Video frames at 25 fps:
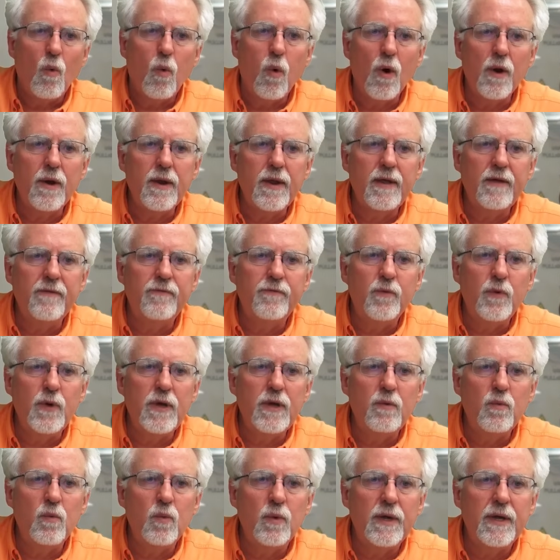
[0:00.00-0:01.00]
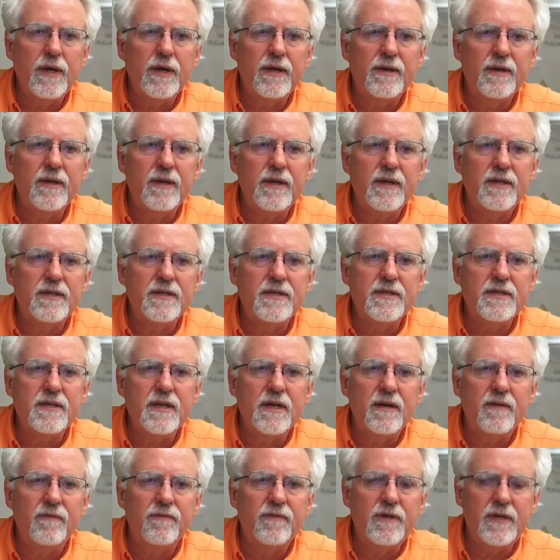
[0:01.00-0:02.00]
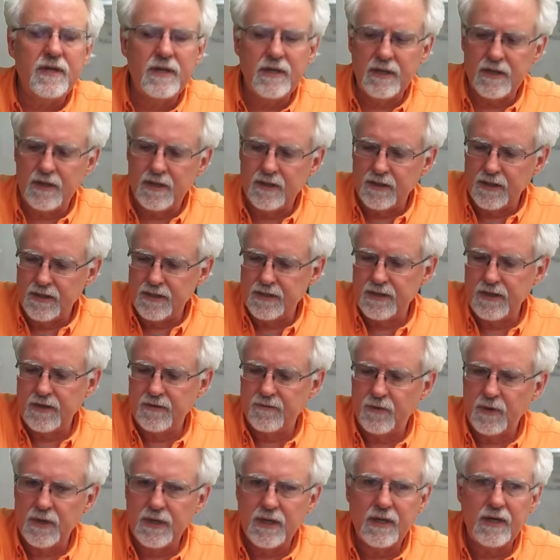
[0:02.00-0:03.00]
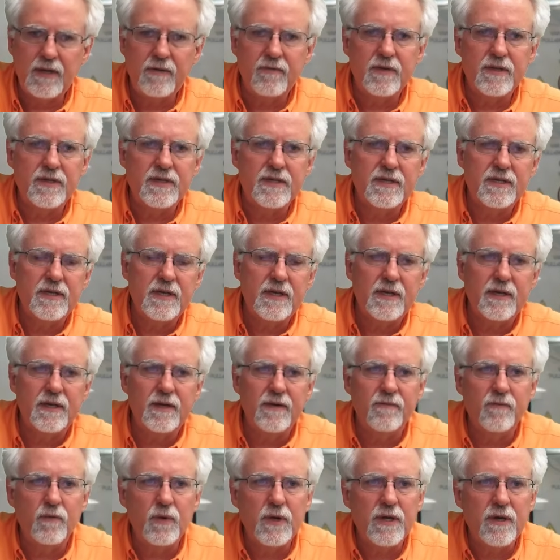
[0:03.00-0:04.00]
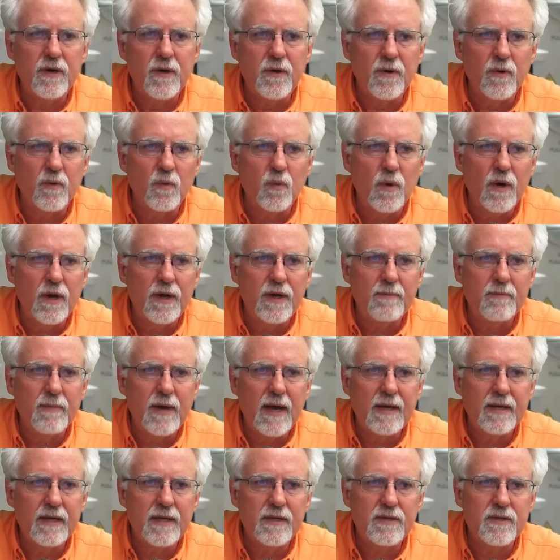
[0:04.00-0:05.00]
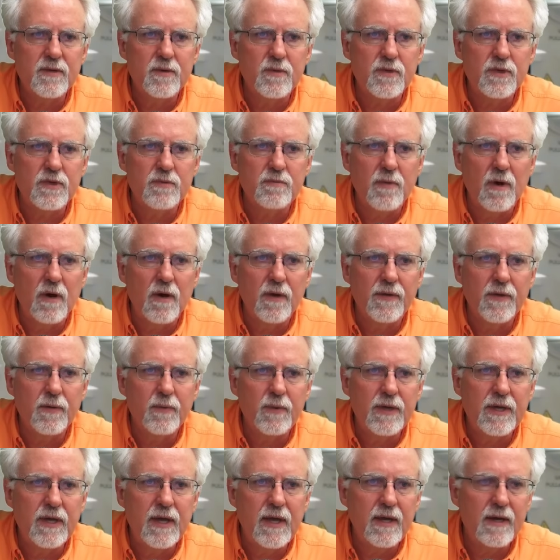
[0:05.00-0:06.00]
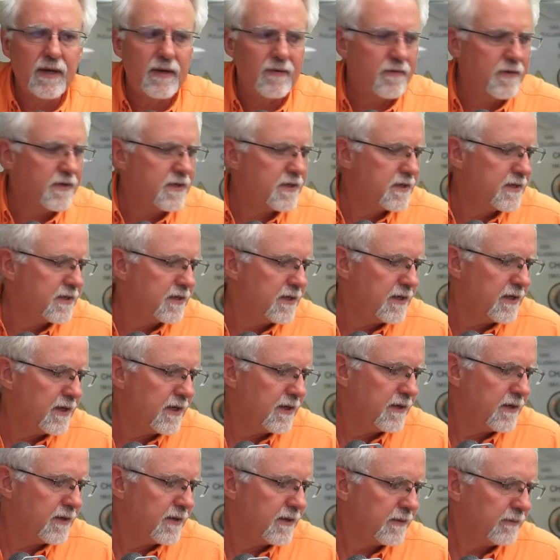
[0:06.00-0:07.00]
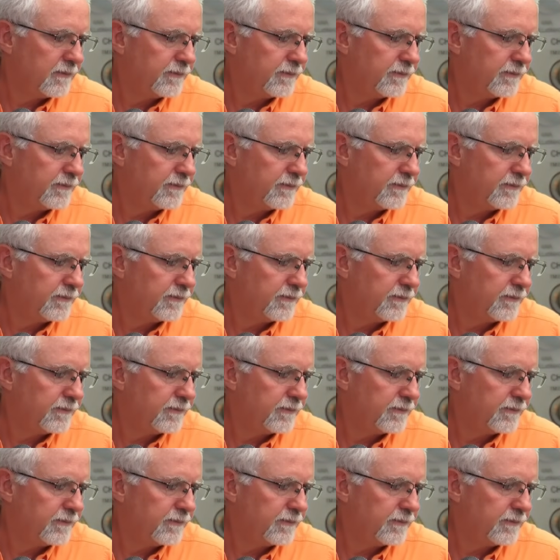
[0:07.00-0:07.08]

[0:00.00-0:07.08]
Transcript: What if we went instead of 10? Let's see if we can even see it if we go to 1. It might get so small that we can't even see it.